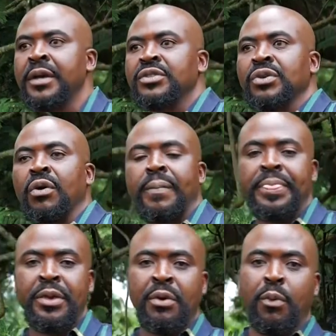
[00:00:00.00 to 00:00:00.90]
So
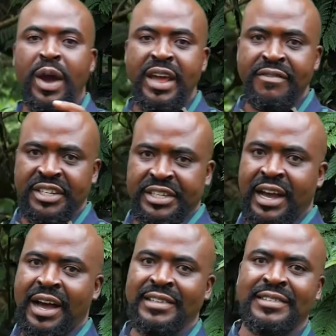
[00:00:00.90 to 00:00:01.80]
whenever she
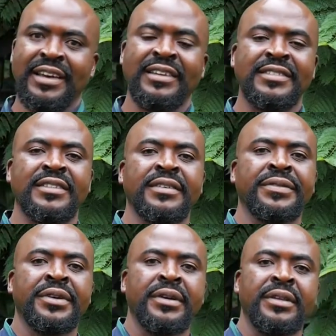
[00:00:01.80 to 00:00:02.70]
has sex,
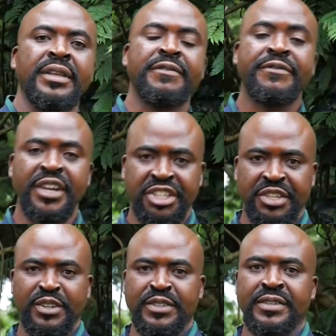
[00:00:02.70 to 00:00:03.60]
the
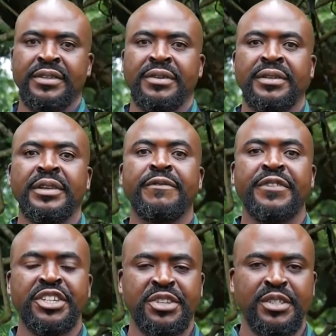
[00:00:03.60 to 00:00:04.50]
frictions
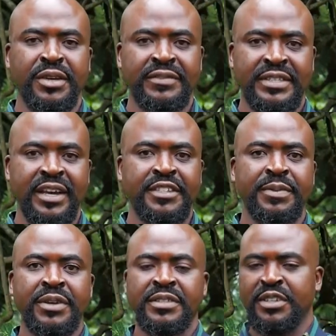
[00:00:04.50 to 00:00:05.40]
of sex,
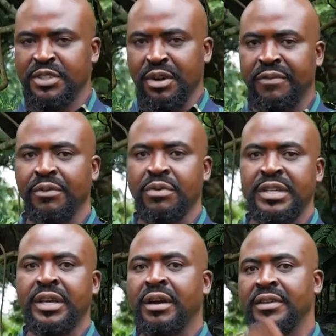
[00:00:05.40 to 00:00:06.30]
because there is no fluid,
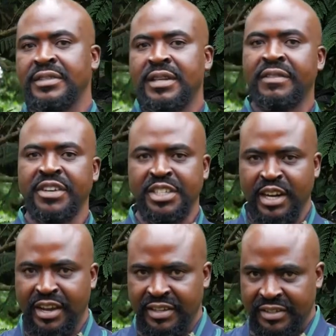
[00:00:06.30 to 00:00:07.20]
it causes her
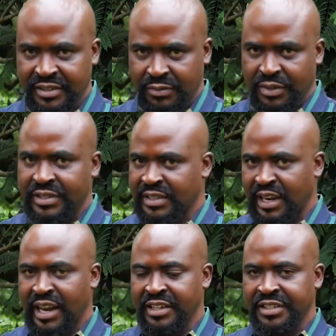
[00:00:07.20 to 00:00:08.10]
vaginal itches, which is
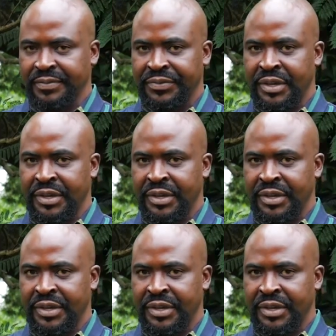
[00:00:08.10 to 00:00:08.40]
an allergy.